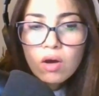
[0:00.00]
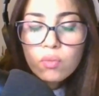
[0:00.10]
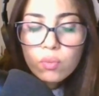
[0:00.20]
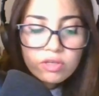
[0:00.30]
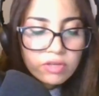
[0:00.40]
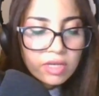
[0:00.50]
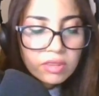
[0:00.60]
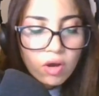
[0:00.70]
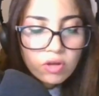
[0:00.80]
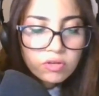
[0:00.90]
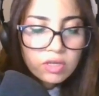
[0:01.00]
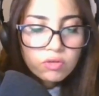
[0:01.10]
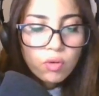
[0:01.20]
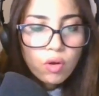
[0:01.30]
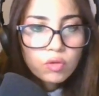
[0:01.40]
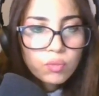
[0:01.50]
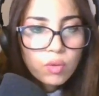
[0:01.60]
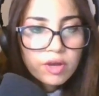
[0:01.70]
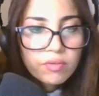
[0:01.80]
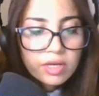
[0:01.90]
we set the hotkey to
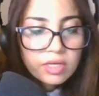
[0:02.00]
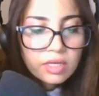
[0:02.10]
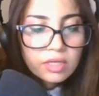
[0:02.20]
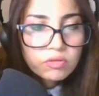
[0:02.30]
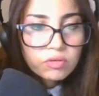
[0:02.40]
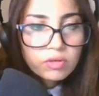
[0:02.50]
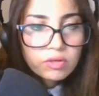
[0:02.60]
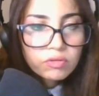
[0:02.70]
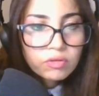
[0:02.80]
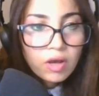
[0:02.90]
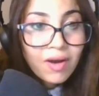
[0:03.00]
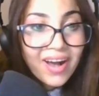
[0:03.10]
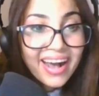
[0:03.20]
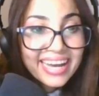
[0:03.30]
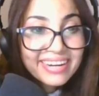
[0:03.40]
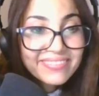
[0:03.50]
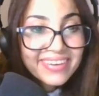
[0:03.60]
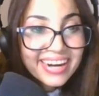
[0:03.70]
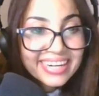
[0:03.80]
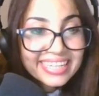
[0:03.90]
Alt-Y, right? So that's, oh, it
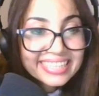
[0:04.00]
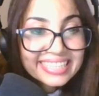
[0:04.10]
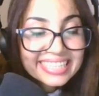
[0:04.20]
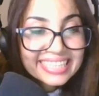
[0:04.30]
worked.